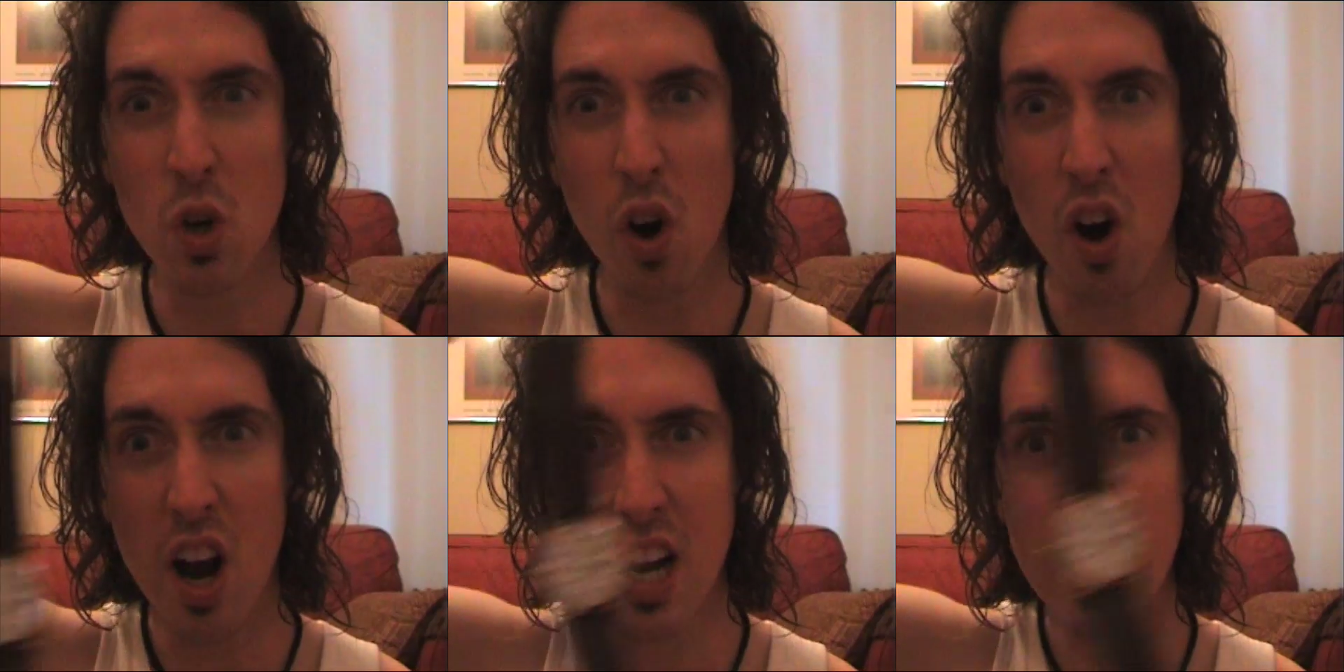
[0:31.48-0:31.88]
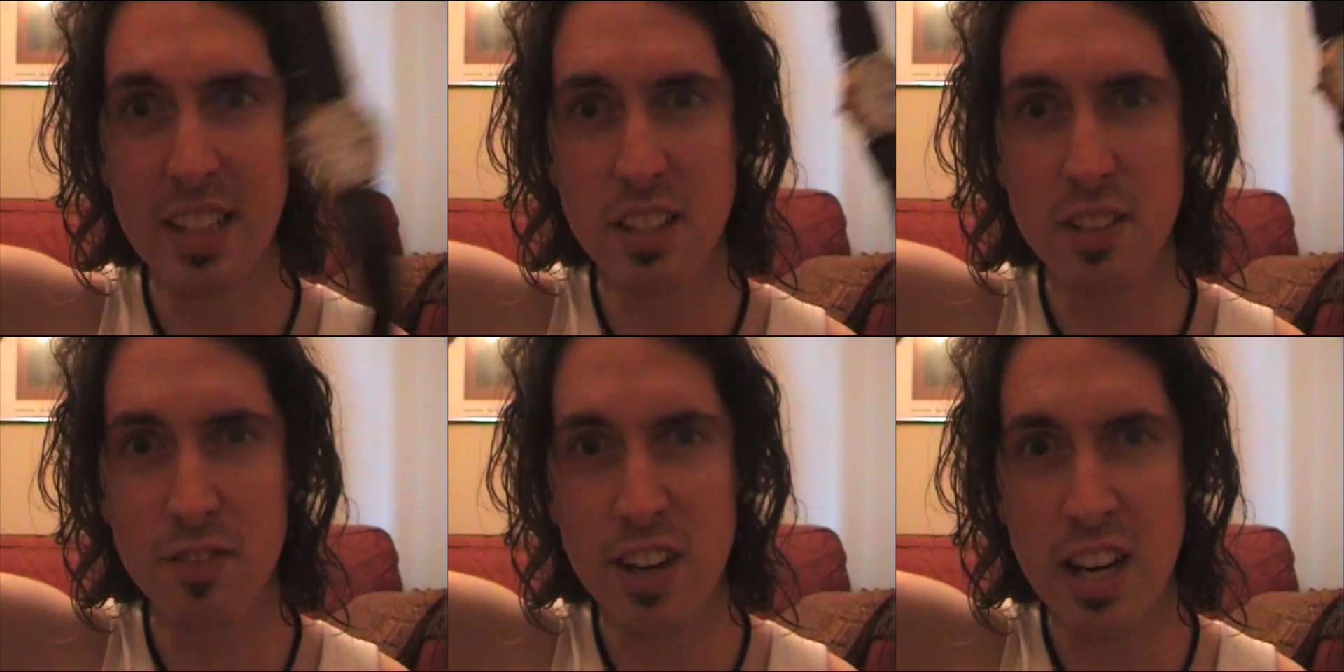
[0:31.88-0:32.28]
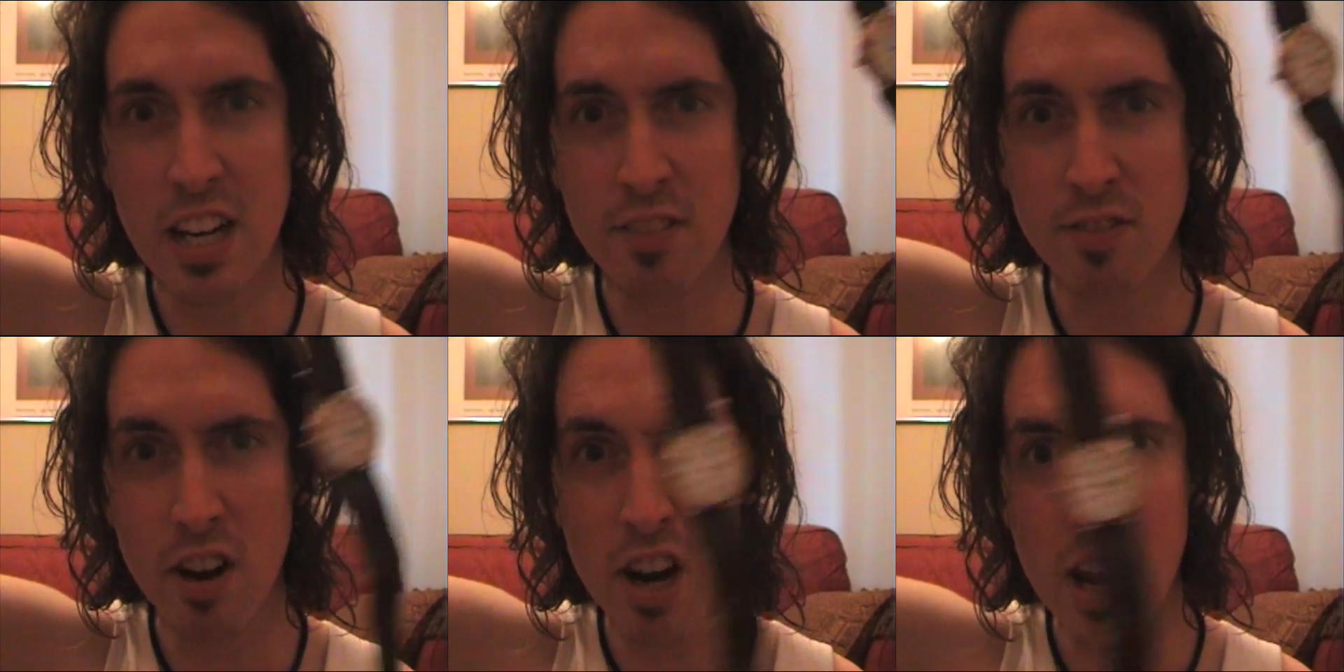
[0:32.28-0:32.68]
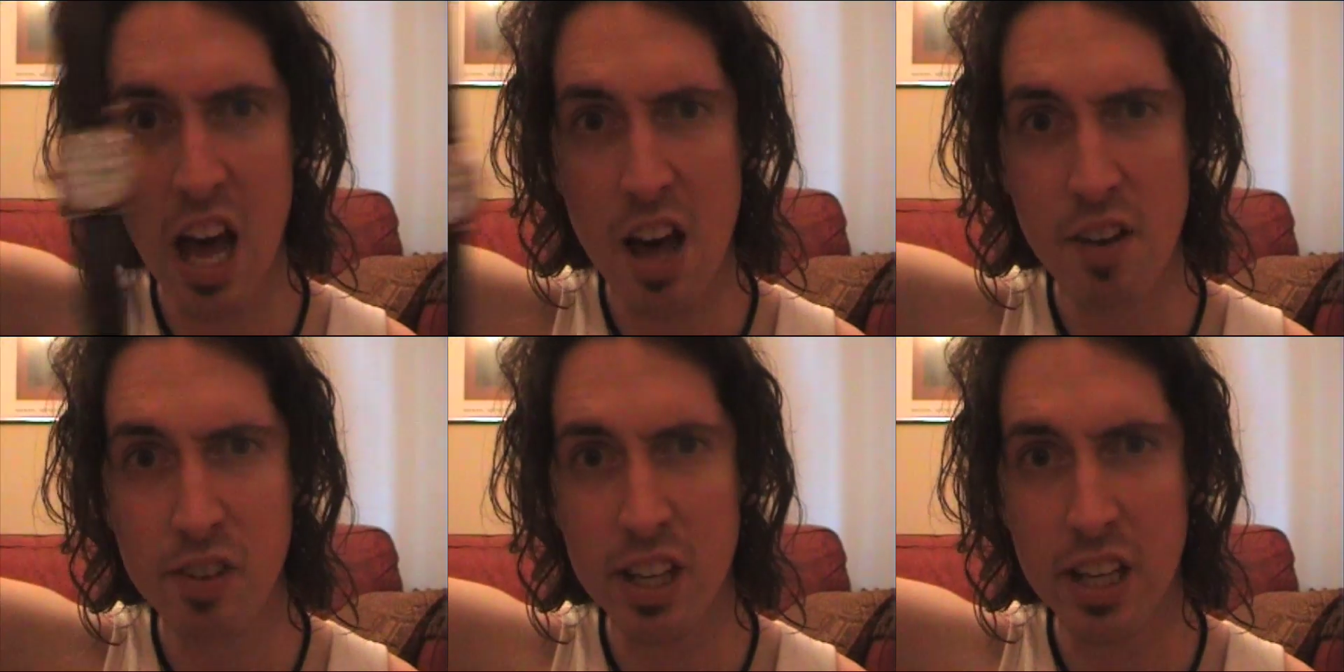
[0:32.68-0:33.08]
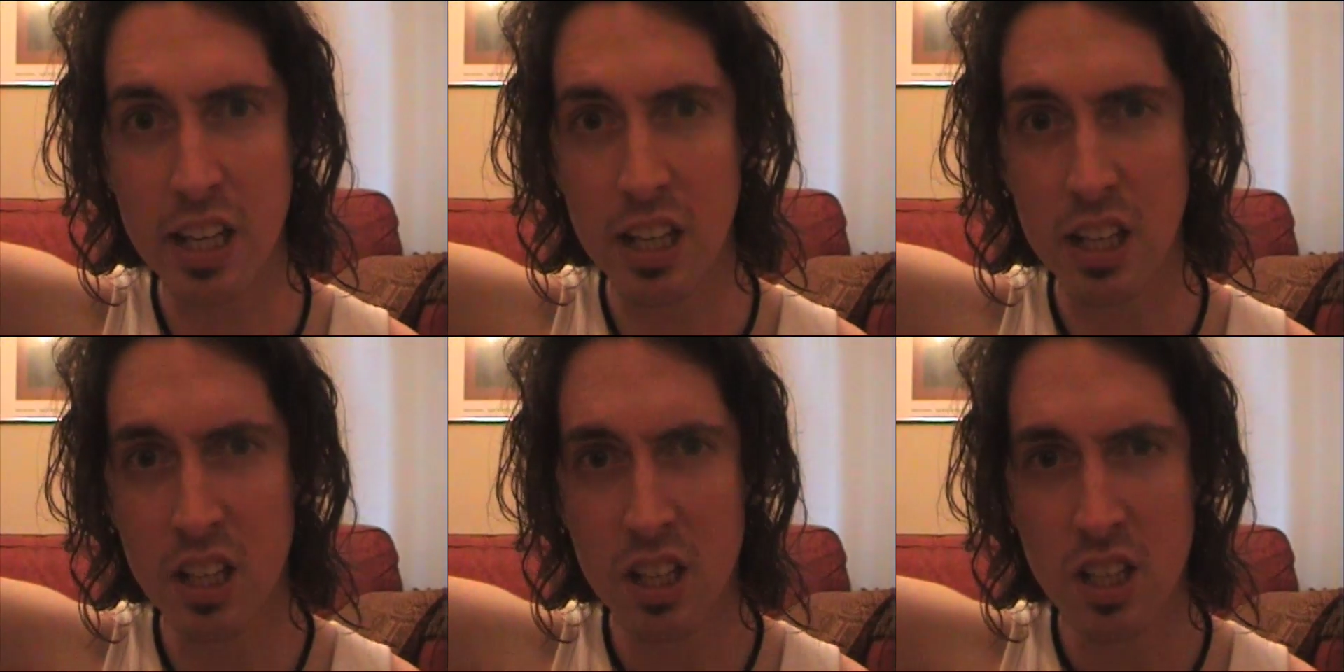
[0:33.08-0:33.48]
Your eyelids are feeling very
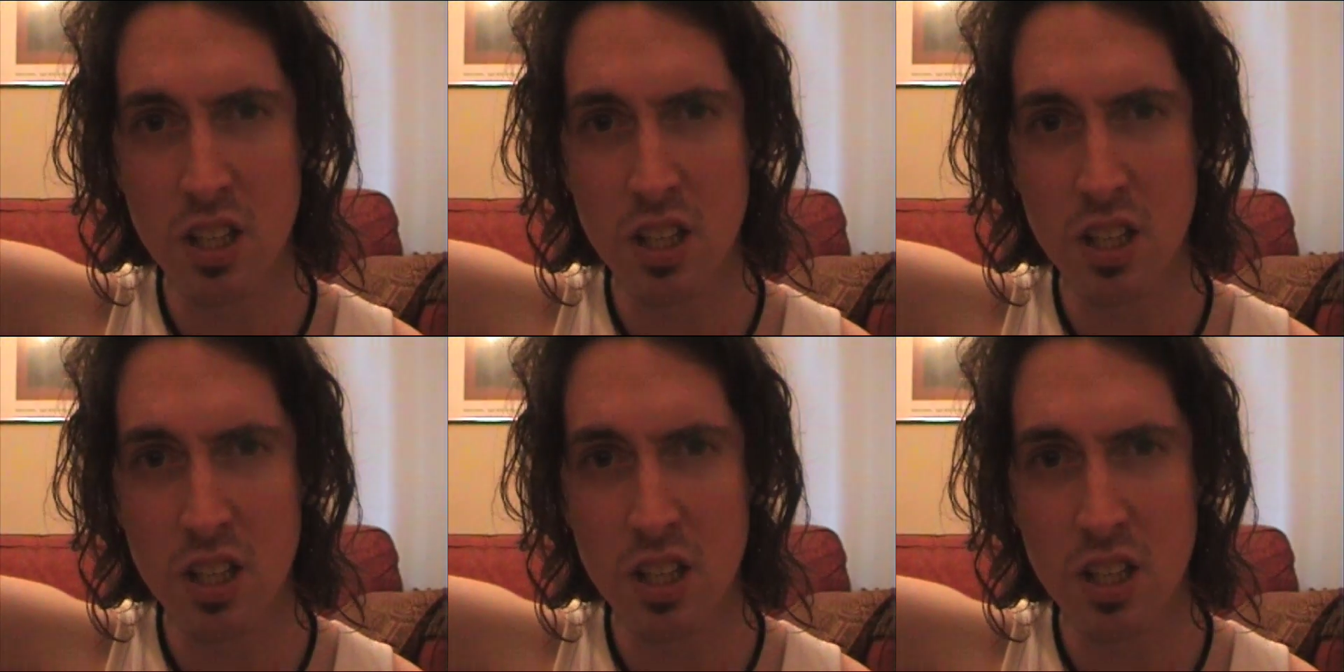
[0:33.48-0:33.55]
heavy.